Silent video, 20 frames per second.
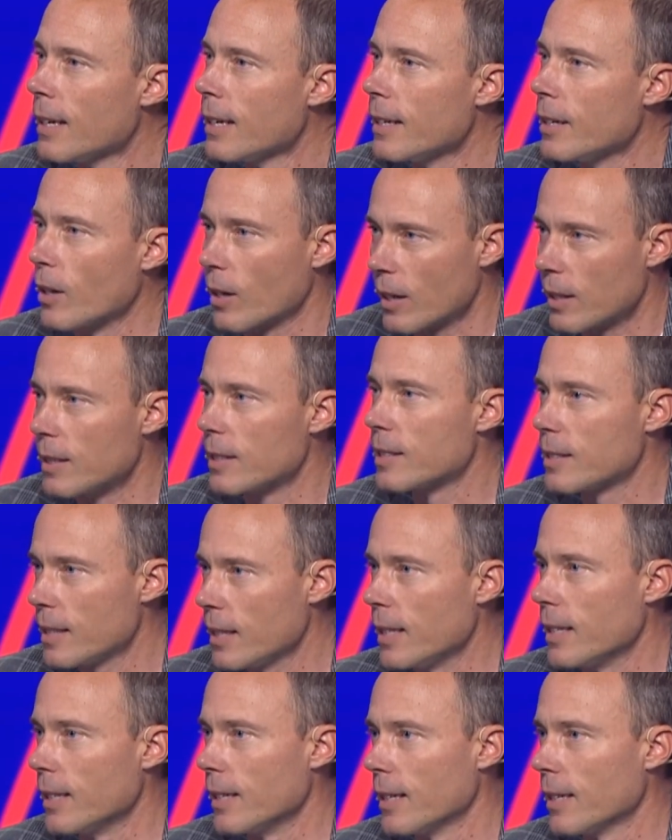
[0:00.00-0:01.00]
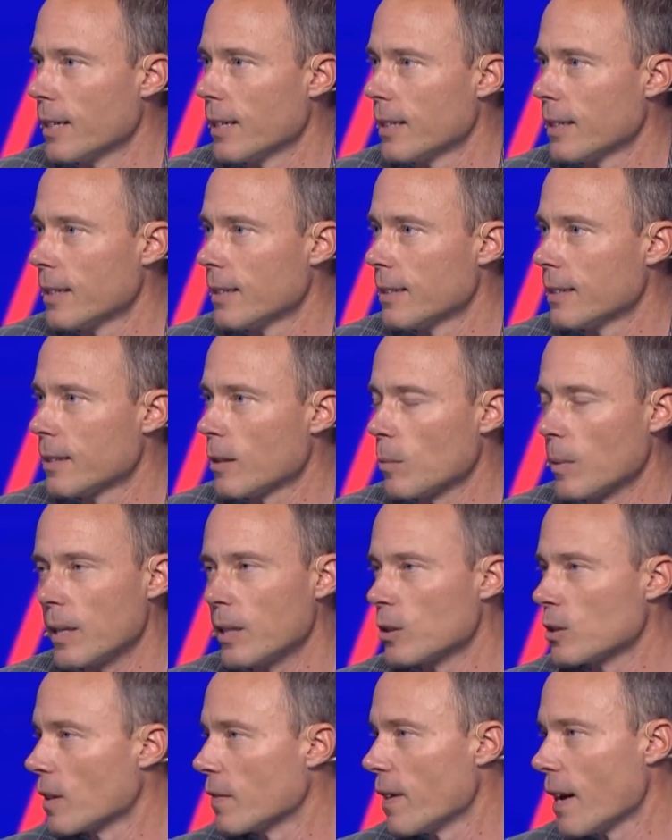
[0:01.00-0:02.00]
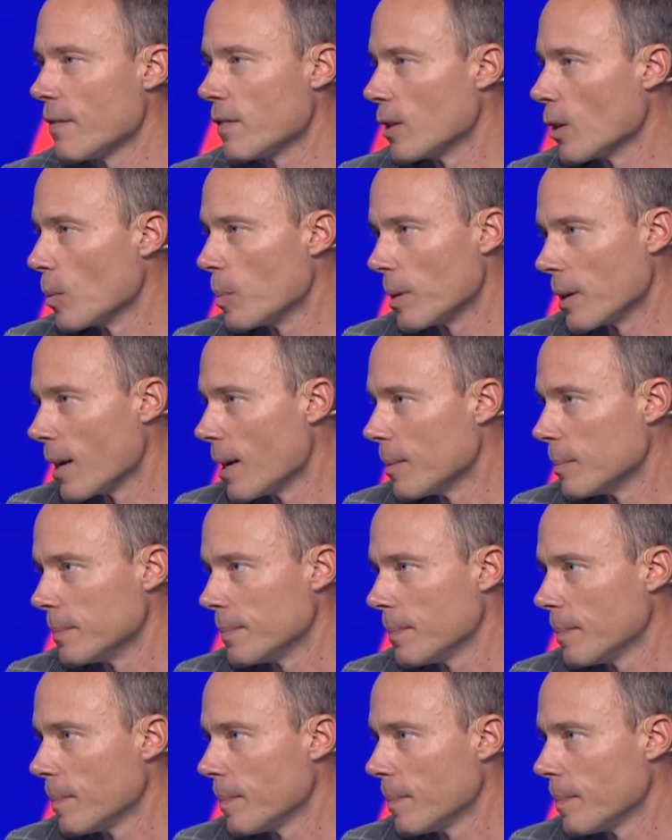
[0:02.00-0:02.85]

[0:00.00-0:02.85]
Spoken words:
you're gonna see the windows of heaven open up